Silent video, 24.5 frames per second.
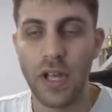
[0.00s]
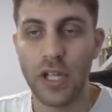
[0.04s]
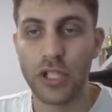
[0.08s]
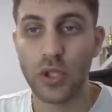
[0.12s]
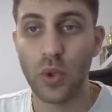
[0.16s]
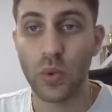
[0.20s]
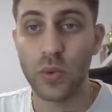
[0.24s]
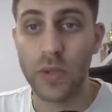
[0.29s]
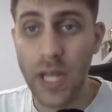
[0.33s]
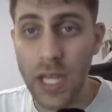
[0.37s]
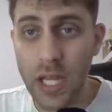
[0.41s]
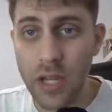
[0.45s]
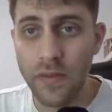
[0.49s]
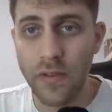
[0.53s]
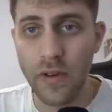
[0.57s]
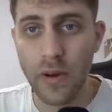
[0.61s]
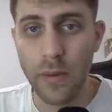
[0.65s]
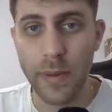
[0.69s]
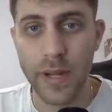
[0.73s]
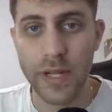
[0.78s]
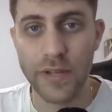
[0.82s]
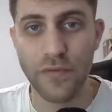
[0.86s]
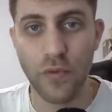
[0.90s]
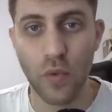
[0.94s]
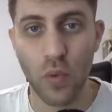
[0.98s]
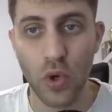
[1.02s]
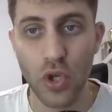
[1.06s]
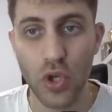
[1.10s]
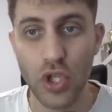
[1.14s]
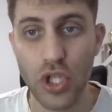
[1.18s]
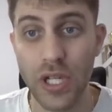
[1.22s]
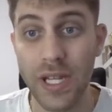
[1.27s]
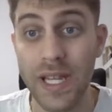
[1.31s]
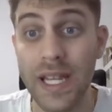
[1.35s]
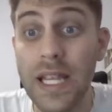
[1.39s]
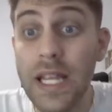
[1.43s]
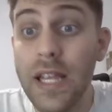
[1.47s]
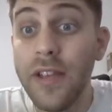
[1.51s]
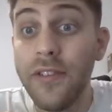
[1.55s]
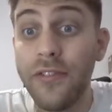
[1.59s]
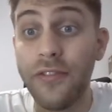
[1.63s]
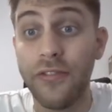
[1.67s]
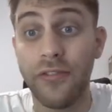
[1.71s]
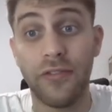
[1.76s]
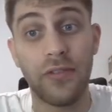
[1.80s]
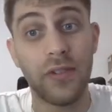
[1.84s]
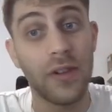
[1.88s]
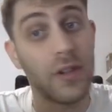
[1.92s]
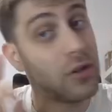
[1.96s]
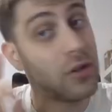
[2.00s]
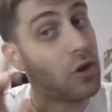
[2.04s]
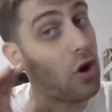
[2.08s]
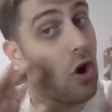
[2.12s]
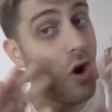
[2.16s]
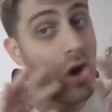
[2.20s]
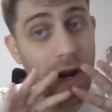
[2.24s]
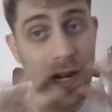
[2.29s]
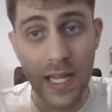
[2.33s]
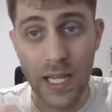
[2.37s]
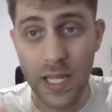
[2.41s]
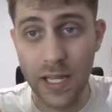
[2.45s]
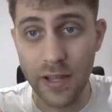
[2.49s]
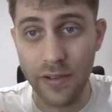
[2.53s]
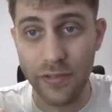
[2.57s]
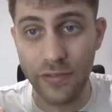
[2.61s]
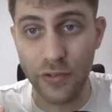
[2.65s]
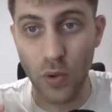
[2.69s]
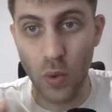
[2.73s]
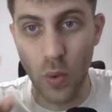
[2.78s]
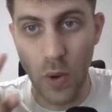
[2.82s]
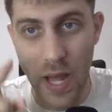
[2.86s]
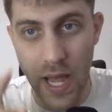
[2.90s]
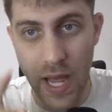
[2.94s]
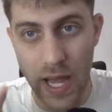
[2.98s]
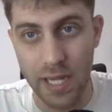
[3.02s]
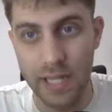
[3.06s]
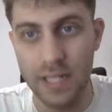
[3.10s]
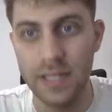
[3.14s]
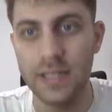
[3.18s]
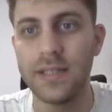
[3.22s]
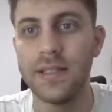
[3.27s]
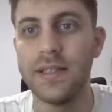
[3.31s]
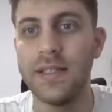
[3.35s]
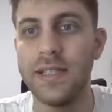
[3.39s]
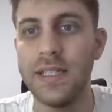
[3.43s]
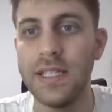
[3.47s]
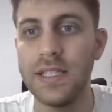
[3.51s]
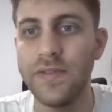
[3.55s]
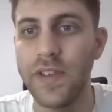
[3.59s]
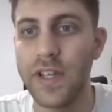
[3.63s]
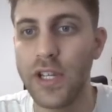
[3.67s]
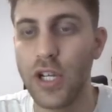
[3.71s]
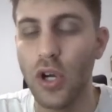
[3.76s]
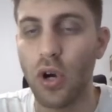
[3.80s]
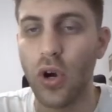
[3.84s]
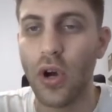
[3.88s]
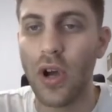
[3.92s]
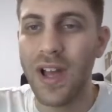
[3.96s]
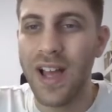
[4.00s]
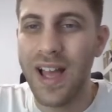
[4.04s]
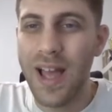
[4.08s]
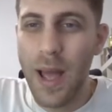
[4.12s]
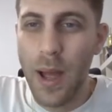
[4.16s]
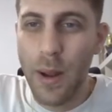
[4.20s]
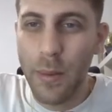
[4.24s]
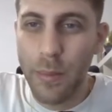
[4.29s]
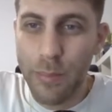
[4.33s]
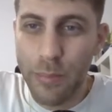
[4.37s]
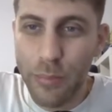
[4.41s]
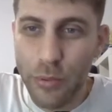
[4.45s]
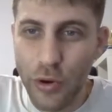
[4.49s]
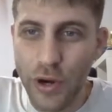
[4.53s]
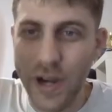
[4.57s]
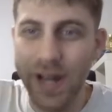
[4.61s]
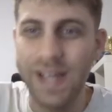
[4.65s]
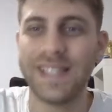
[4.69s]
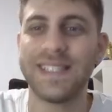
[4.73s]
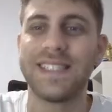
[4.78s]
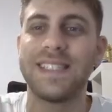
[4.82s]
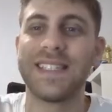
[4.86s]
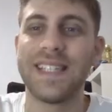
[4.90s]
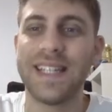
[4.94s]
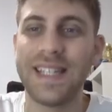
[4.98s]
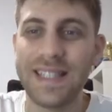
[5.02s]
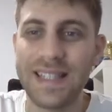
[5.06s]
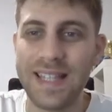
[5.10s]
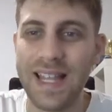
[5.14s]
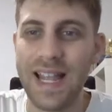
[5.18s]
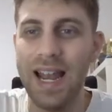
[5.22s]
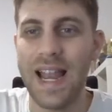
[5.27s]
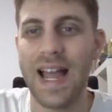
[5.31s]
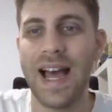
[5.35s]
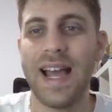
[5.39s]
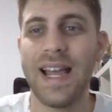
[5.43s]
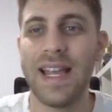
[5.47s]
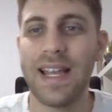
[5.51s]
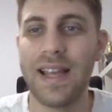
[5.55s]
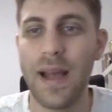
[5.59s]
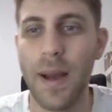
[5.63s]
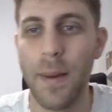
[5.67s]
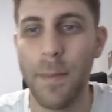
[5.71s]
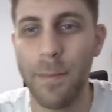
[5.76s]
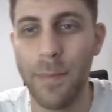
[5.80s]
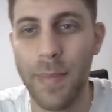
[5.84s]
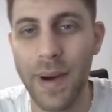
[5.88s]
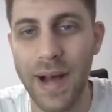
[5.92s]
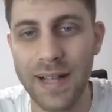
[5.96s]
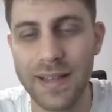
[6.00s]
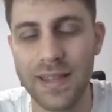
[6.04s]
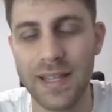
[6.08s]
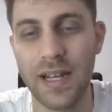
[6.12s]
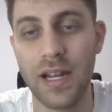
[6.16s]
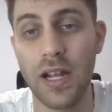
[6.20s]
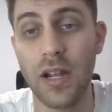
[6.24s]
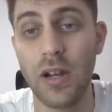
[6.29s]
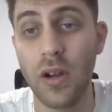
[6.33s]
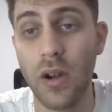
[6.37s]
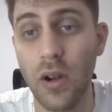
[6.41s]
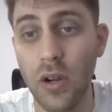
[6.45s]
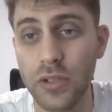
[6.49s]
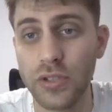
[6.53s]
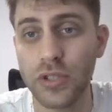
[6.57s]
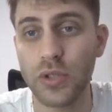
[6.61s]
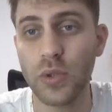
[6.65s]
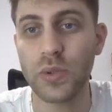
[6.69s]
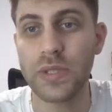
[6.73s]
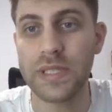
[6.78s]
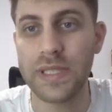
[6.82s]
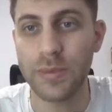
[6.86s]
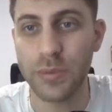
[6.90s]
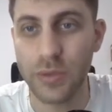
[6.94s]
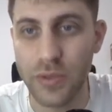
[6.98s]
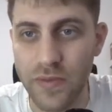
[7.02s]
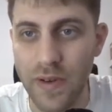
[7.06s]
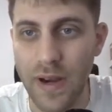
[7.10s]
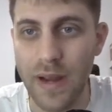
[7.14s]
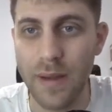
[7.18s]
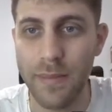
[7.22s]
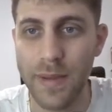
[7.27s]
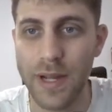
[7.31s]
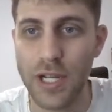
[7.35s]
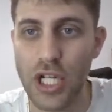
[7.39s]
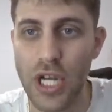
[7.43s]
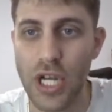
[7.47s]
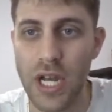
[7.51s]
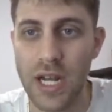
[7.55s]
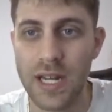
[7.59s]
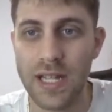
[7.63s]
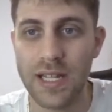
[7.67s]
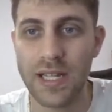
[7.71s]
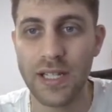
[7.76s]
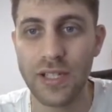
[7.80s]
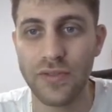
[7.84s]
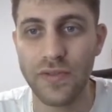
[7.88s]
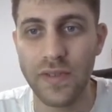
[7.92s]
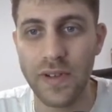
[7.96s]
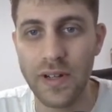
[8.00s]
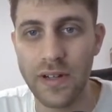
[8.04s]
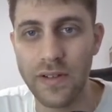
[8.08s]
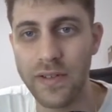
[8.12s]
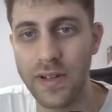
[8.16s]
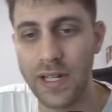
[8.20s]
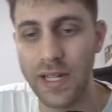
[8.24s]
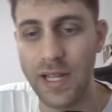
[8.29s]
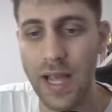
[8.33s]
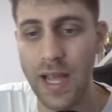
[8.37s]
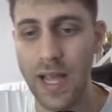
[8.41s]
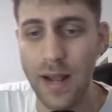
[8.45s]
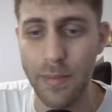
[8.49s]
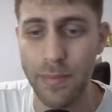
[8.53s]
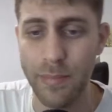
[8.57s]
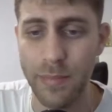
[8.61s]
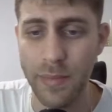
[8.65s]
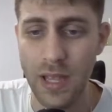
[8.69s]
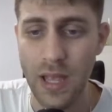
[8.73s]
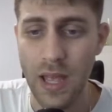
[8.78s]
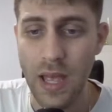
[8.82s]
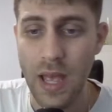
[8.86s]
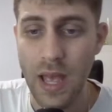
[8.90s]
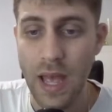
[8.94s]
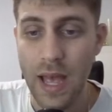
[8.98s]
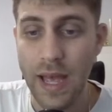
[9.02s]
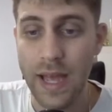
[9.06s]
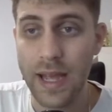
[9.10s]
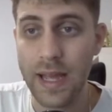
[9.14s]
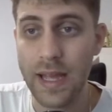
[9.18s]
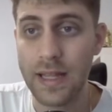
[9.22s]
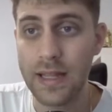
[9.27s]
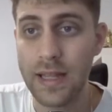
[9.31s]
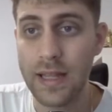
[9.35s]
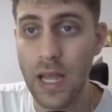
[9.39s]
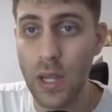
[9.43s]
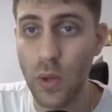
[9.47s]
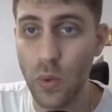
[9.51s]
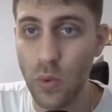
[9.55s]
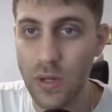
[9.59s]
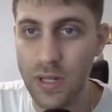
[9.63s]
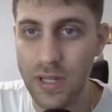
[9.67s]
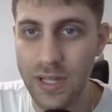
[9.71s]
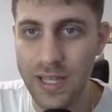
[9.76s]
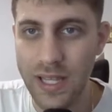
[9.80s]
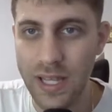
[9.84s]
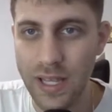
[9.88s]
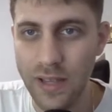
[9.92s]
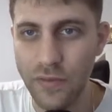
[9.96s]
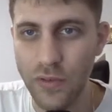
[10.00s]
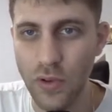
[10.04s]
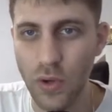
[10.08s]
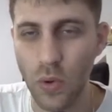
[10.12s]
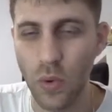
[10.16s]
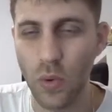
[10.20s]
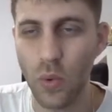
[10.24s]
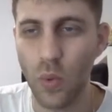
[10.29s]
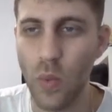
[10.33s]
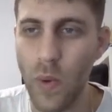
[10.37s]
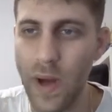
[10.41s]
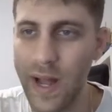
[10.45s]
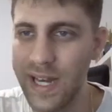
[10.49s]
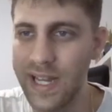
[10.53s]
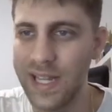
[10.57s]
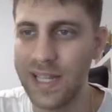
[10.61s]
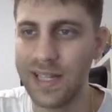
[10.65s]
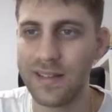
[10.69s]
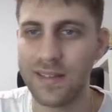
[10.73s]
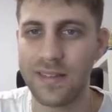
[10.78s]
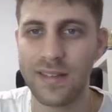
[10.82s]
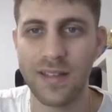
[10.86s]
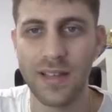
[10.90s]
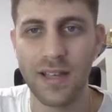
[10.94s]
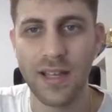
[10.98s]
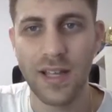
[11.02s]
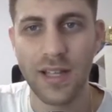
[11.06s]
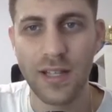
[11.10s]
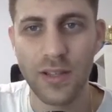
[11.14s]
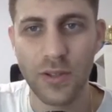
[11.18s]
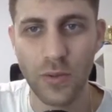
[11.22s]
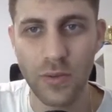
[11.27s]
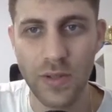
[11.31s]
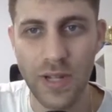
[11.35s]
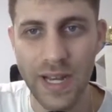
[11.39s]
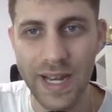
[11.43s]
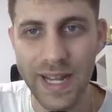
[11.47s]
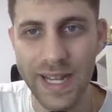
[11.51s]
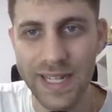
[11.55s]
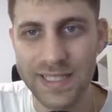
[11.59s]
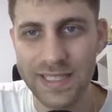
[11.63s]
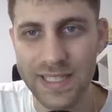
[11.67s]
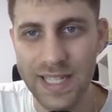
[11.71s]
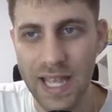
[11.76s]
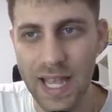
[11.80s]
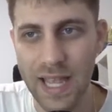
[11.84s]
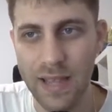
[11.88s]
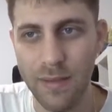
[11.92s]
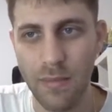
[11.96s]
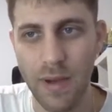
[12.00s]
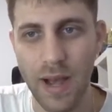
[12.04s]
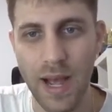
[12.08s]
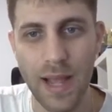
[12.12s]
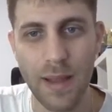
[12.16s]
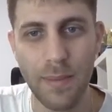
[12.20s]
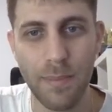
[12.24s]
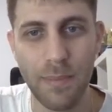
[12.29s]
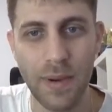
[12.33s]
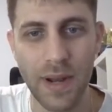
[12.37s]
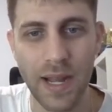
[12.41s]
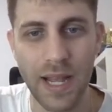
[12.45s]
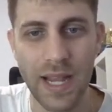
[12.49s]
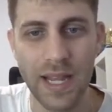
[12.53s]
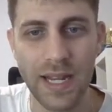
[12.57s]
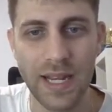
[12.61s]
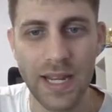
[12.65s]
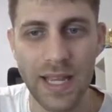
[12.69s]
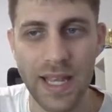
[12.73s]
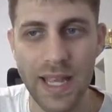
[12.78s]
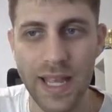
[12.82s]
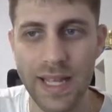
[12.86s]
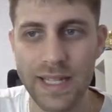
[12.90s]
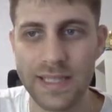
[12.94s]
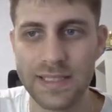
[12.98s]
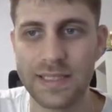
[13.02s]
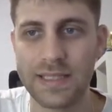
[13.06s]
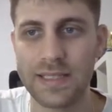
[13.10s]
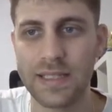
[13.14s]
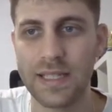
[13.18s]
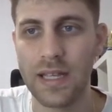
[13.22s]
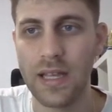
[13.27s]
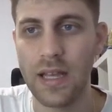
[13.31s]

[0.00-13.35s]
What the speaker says: So thank you very much for watching, if you like this video, press the like button and also subscribe my channel, it really really helped me, and I will give you one hint to the next game I played against